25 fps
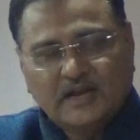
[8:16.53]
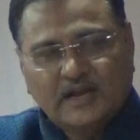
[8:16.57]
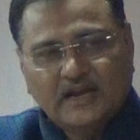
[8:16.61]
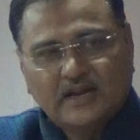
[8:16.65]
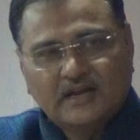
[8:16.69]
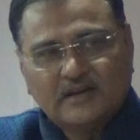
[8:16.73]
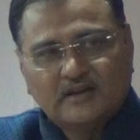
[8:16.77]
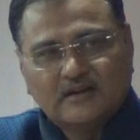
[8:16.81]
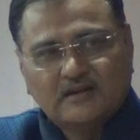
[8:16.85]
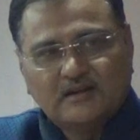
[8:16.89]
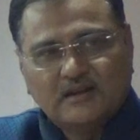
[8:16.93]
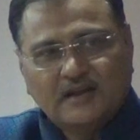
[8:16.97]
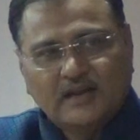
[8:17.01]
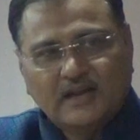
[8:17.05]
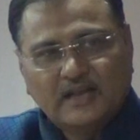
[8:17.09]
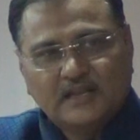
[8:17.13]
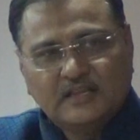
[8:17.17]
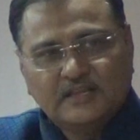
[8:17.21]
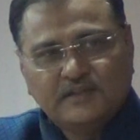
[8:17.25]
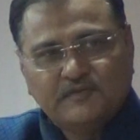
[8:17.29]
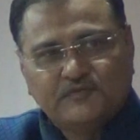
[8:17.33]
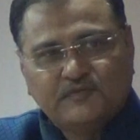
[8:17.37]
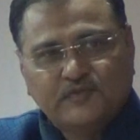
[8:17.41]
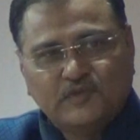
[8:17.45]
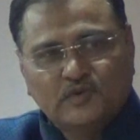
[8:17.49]
And
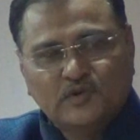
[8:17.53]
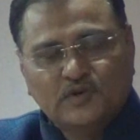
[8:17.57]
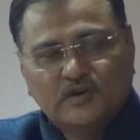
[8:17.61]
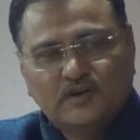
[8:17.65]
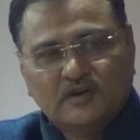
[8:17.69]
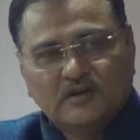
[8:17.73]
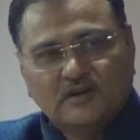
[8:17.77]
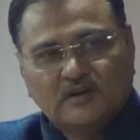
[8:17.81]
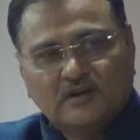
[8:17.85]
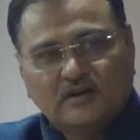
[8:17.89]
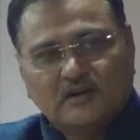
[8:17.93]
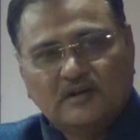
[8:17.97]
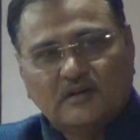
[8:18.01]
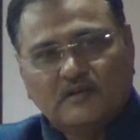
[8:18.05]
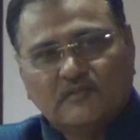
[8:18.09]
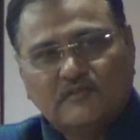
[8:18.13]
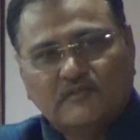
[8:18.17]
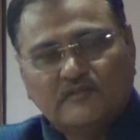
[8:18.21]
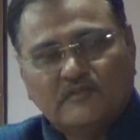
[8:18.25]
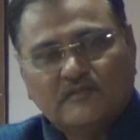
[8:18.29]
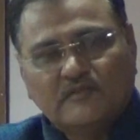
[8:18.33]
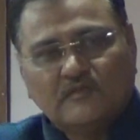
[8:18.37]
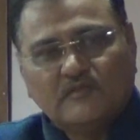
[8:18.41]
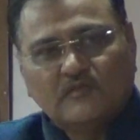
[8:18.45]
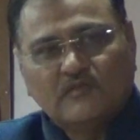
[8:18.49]
healthy food
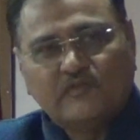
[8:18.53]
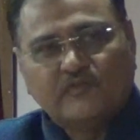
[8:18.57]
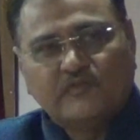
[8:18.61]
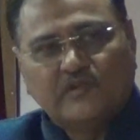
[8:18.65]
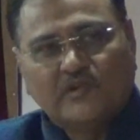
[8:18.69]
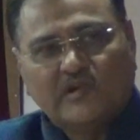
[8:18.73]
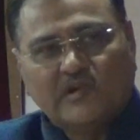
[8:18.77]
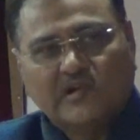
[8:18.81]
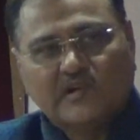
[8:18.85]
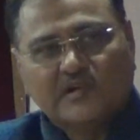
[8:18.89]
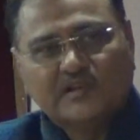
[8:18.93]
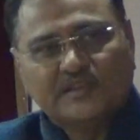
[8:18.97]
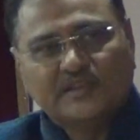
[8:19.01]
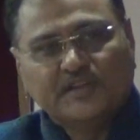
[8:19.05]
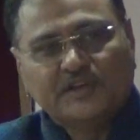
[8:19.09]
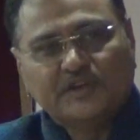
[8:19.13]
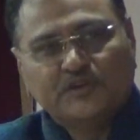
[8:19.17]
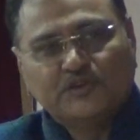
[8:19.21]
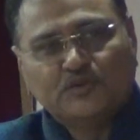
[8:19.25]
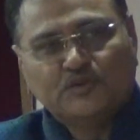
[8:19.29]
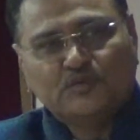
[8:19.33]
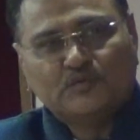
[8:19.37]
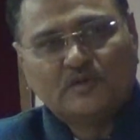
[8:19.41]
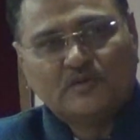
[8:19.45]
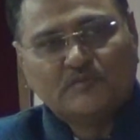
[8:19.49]
for the
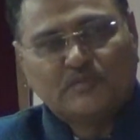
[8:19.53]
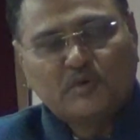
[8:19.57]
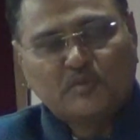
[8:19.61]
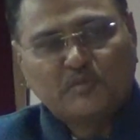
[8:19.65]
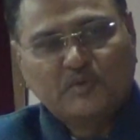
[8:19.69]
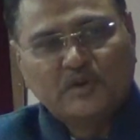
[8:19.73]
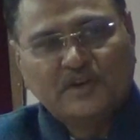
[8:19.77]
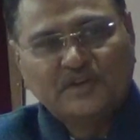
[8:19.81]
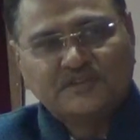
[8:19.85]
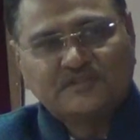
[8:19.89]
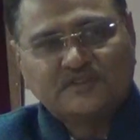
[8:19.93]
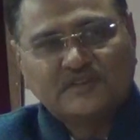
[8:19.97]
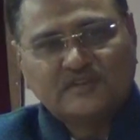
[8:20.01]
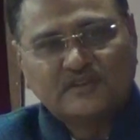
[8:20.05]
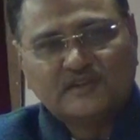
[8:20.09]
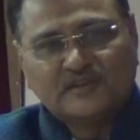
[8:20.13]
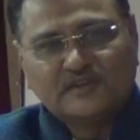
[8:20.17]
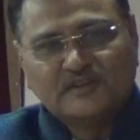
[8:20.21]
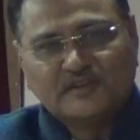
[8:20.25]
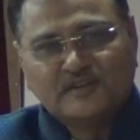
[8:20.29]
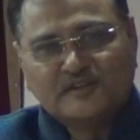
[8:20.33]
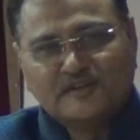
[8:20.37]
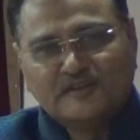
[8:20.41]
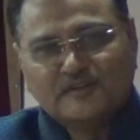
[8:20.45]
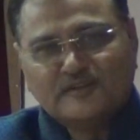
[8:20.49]
human
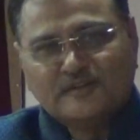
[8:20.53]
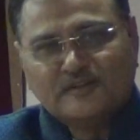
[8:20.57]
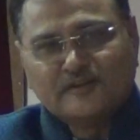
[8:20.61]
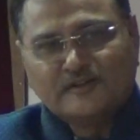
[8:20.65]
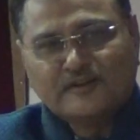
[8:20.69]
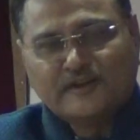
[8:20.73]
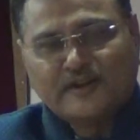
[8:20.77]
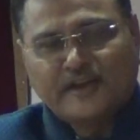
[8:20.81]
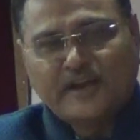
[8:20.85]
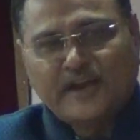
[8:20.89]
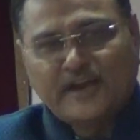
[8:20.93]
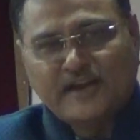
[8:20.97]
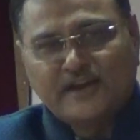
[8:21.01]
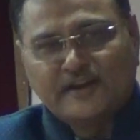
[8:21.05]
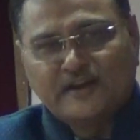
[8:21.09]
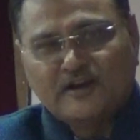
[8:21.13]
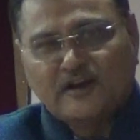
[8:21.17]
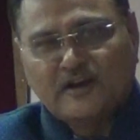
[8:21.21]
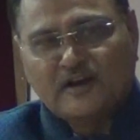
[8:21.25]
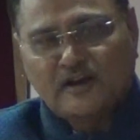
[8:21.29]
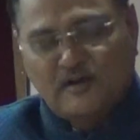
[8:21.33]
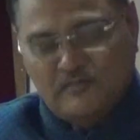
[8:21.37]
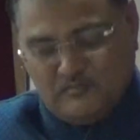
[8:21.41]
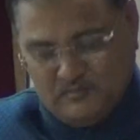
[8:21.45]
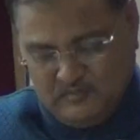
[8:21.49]
population
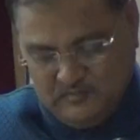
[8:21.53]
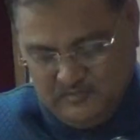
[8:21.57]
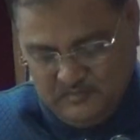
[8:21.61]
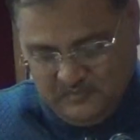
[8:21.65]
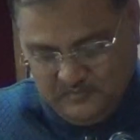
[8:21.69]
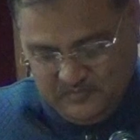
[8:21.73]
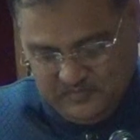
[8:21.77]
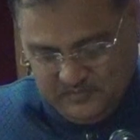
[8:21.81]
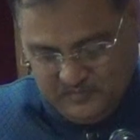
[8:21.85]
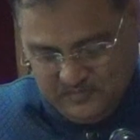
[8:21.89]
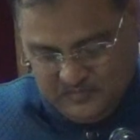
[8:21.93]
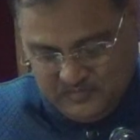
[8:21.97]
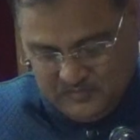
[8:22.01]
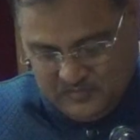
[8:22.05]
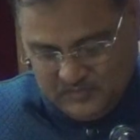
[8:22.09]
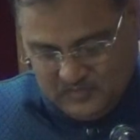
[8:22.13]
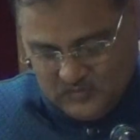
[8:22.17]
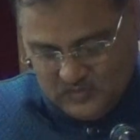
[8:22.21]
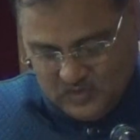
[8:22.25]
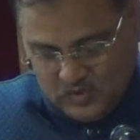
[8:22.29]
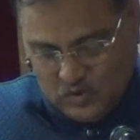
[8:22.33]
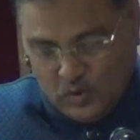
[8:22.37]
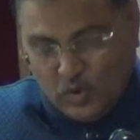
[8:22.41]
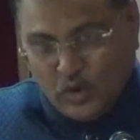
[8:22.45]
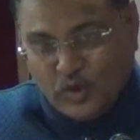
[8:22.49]
can come
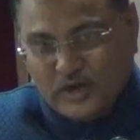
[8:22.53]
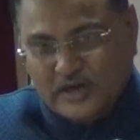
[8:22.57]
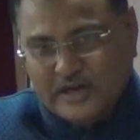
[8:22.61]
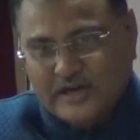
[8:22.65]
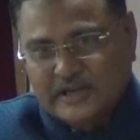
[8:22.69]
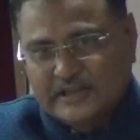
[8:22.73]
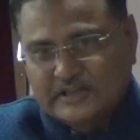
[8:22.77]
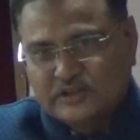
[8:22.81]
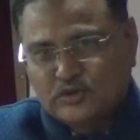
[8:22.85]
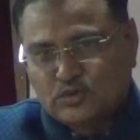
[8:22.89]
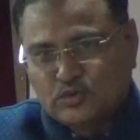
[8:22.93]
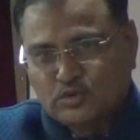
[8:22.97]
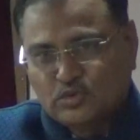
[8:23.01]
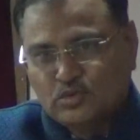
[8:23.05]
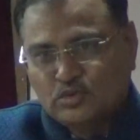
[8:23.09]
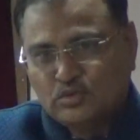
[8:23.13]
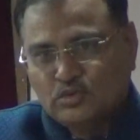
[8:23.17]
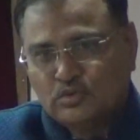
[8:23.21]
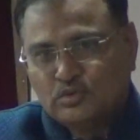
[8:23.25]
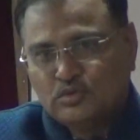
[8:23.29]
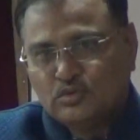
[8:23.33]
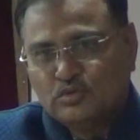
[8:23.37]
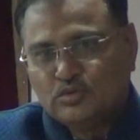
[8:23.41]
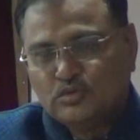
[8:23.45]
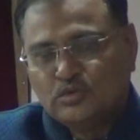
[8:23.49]
only
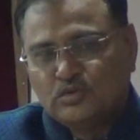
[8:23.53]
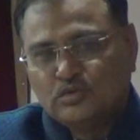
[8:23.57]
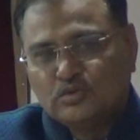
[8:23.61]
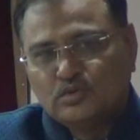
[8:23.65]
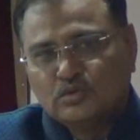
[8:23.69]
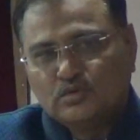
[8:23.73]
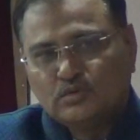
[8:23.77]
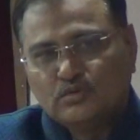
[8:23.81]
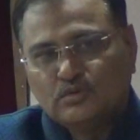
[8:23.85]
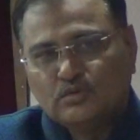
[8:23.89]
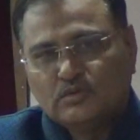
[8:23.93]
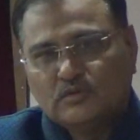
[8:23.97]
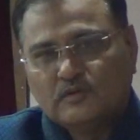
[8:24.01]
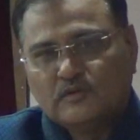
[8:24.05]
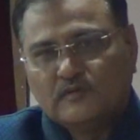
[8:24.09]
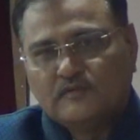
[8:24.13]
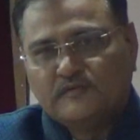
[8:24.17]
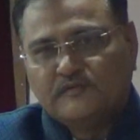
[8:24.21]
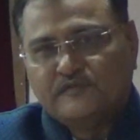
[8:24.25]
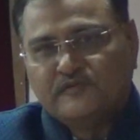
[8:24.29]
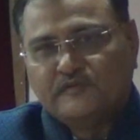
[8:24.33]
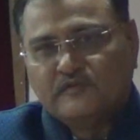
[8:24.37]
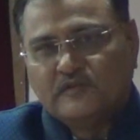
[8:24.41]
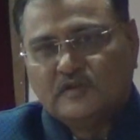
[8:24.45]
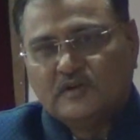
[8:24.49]
through
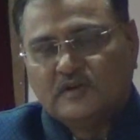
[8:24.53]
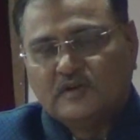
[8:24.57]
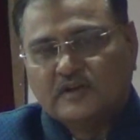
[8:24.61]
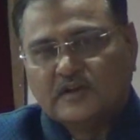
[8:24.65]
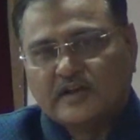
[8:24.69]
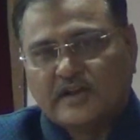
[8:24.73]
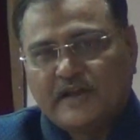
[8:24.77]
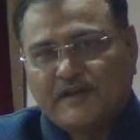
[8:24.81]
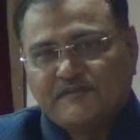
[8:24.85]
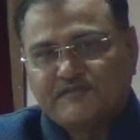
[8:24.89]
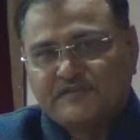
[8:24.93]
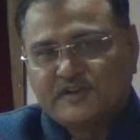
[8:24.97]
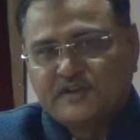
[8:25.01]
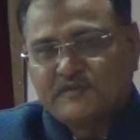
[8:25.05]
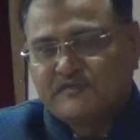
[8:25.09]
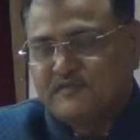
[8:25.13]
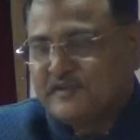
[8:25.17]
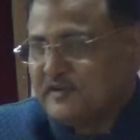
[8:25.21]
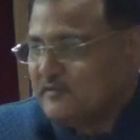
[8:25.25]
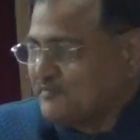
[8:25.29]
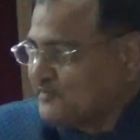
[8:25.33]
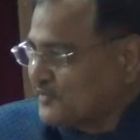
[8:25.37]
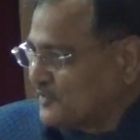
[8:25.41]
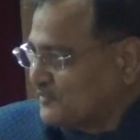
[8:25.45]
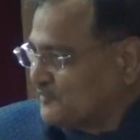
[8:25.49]

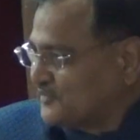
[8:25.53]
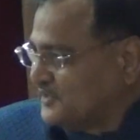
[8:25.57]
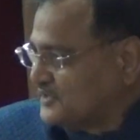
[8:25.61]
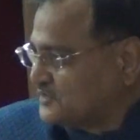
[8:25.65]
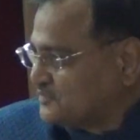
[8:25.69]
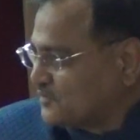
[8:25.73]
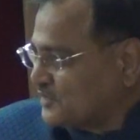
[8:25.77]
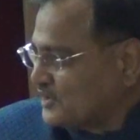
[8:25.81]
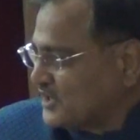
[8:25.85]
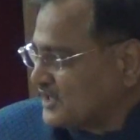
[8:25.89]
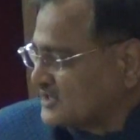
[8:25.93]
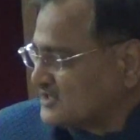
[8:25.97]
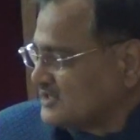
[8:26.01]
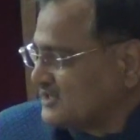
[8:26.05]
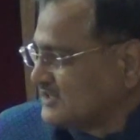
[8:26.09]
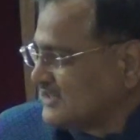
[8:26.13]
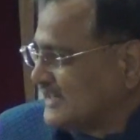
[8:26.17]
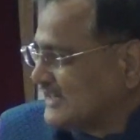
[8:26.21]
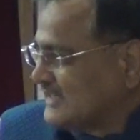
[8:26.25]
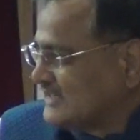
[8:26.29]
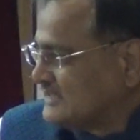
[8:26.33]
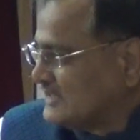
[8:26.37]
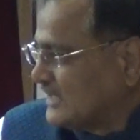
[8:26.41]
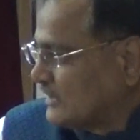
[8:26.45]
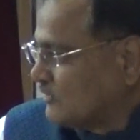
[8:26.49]
captive fish production,
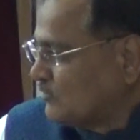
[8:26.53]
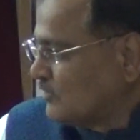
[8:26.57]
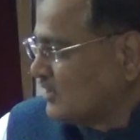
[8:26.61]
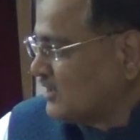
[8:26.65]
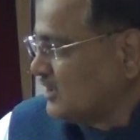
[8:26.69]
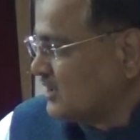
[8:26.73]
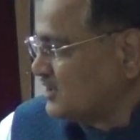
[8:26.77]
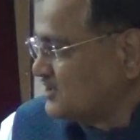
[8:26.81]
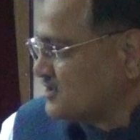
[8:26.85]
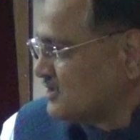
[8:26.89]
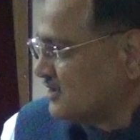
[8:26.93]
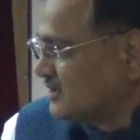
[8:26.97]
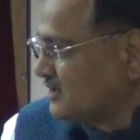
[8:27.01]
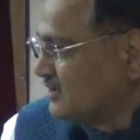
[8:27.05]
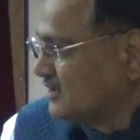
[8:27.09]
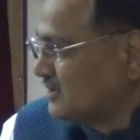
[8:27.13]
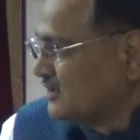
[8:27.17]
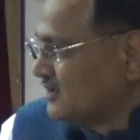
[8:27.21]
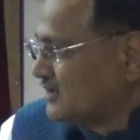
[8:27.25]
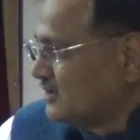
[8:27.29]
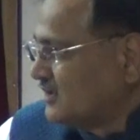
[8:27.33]
that is aquaculture.